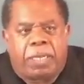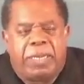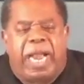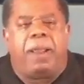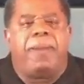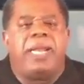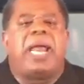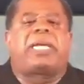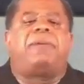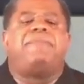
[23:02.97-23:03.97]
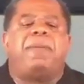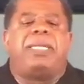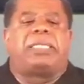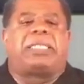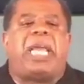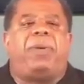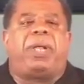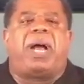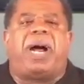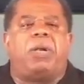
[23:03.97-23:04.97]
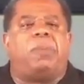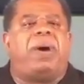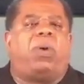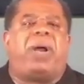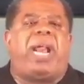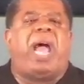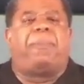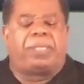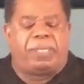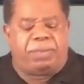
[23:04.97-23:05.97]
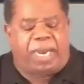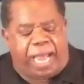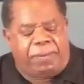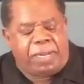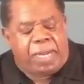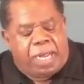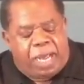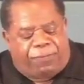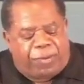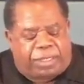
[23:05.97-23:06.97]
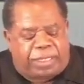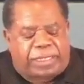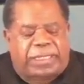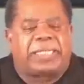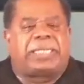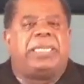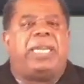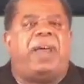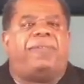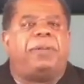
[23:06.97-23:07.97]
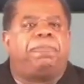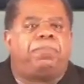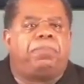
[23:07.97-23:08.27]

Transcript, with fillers: You got to make that commitment to stay with God no matter what happens in your life. Ephesians 6 and 11.